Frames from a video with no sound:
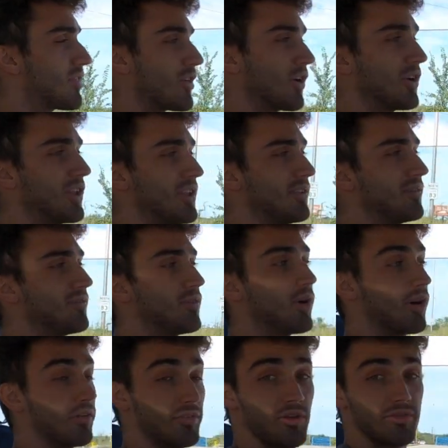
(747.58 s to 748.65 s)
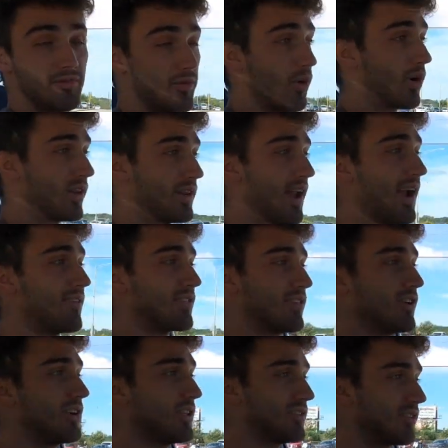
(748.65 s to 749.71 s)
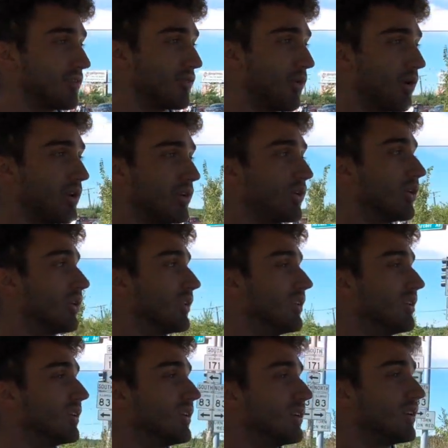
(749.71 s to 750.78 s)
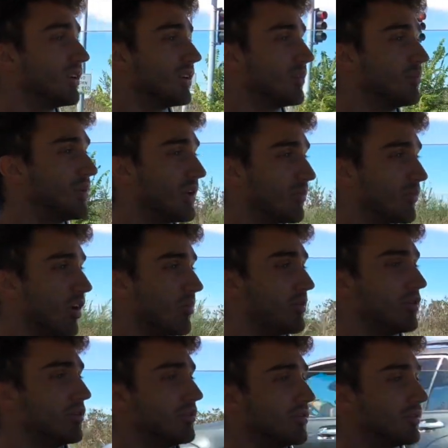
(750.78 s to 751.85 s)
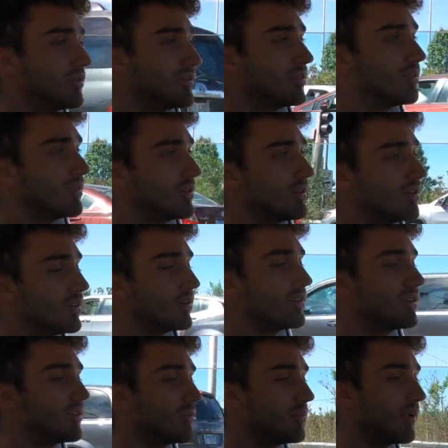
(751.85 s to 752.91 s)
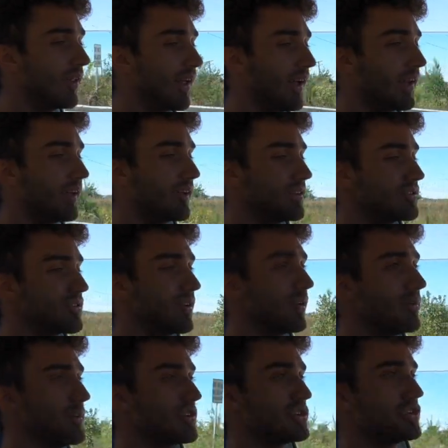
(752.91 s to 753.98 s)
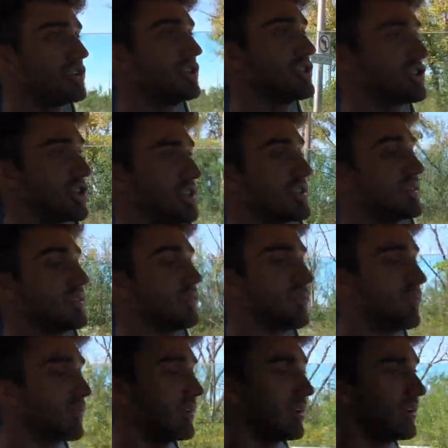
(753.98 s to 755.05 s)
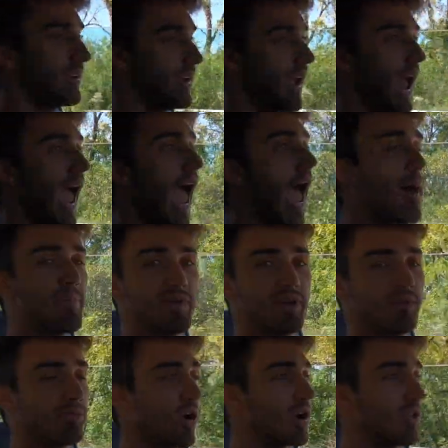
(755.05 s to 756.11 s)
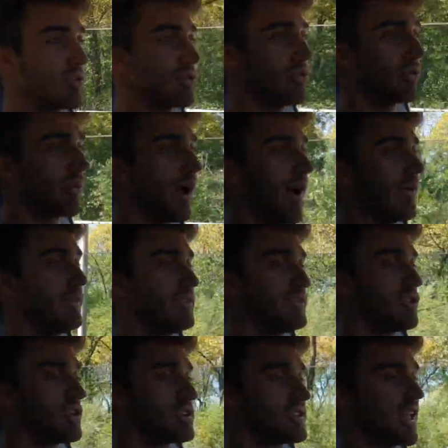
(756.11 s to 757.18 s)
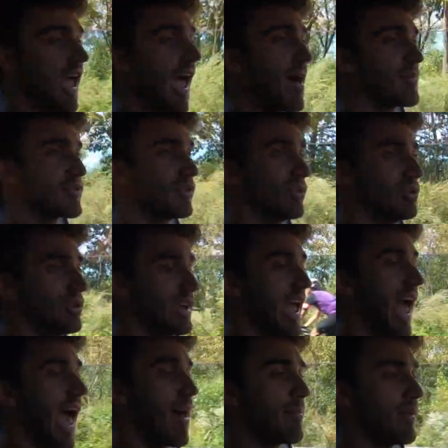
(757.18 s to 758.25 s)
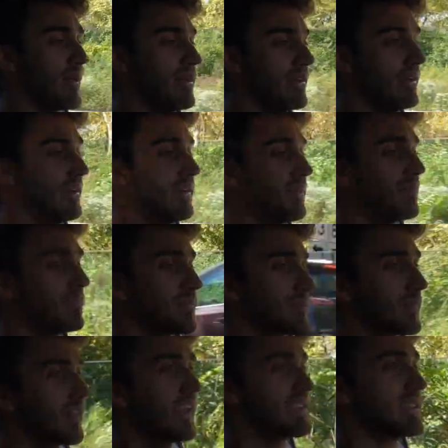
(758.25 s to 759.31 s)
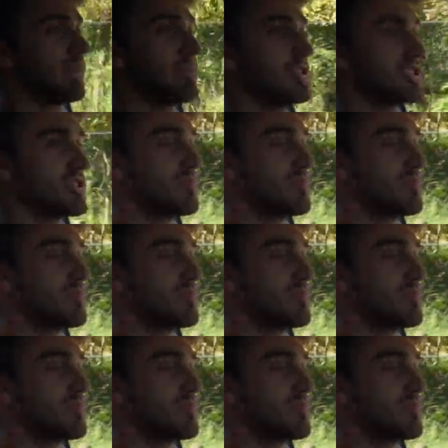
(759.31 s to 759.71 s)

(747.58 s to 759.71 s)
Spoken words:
30 or a 40, not even 30, this is a 40-year-old BMW. But like, I mean, she's just happy running through the revs, just absolutely happy. Gets up to